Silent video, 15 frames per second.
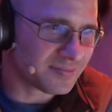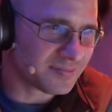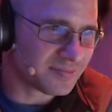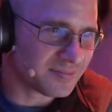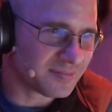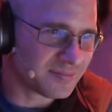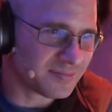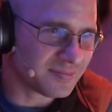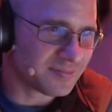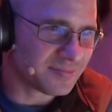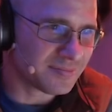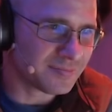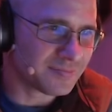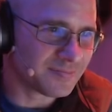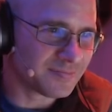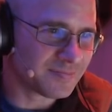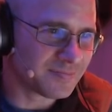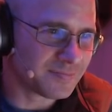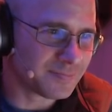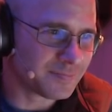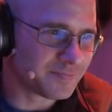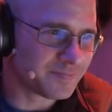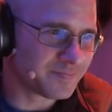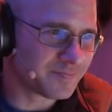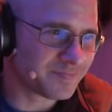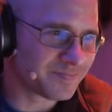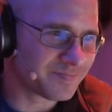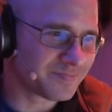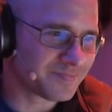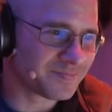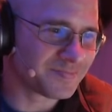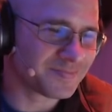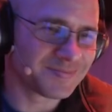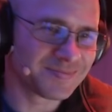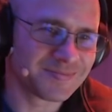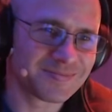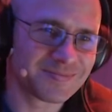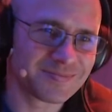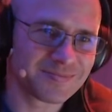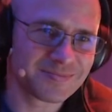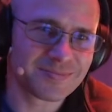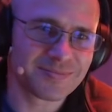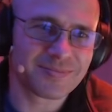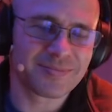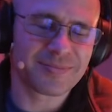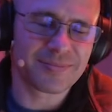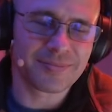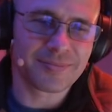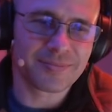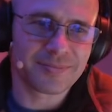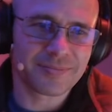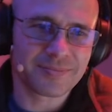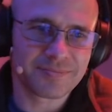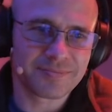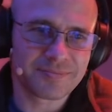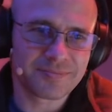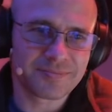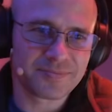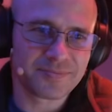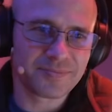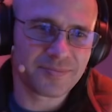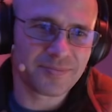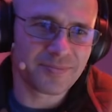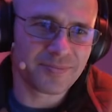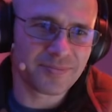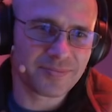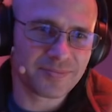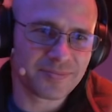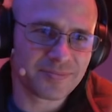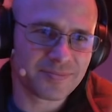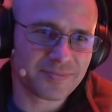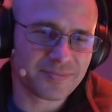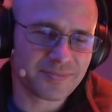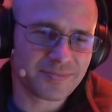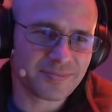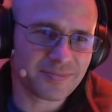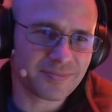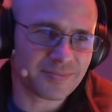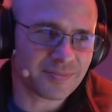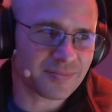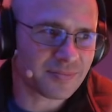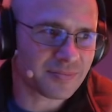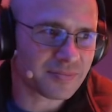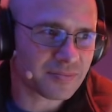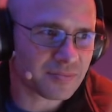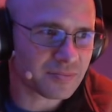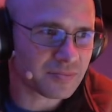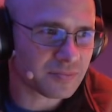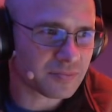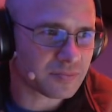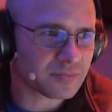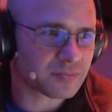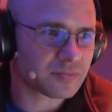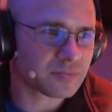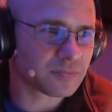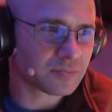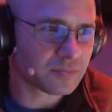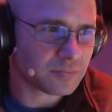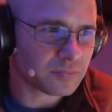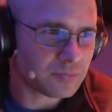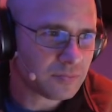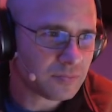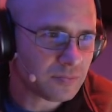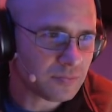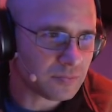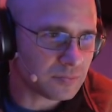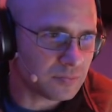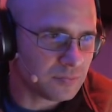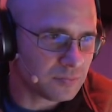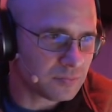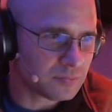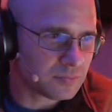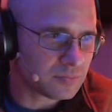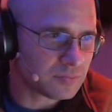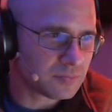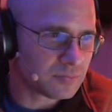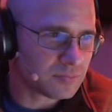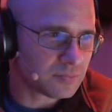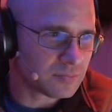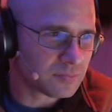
The person shown says nothing.